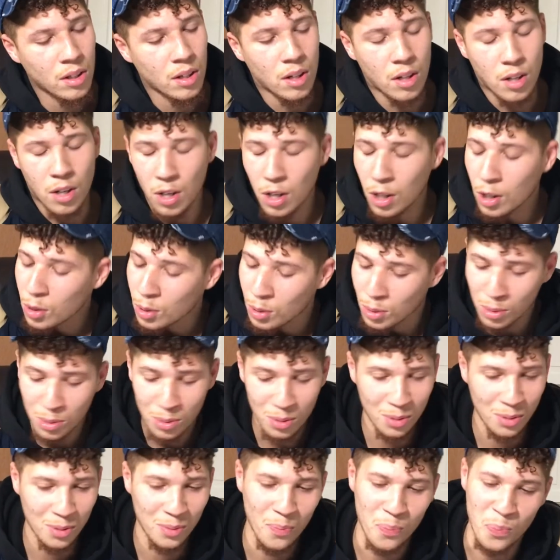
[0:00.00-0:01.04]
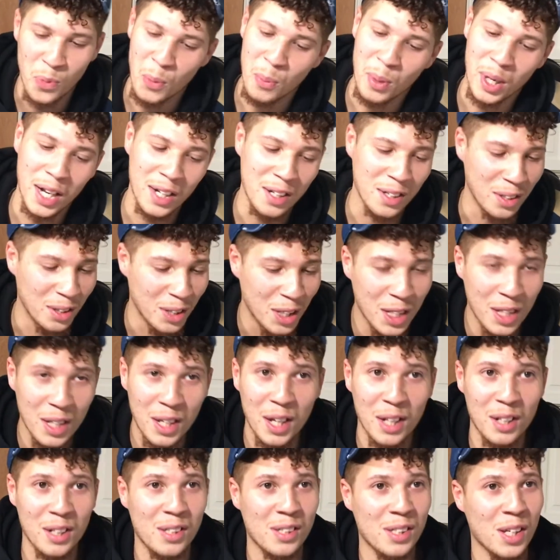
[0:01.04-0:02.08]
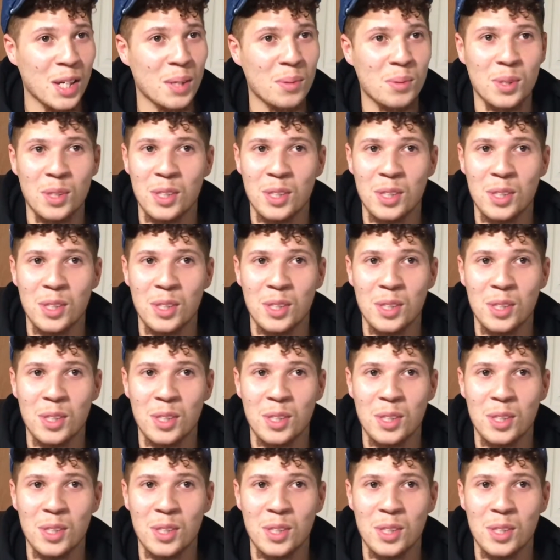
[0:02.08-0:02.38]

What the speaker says: No, but I deleted hella tapes.